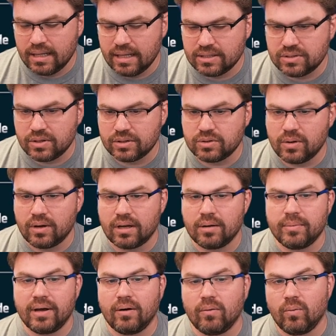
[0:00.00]
Let's start talking
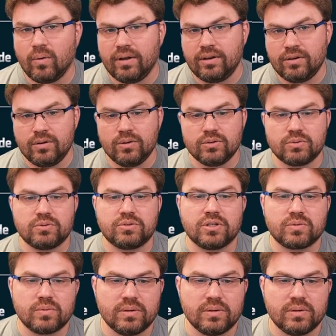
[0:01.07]
about what news was just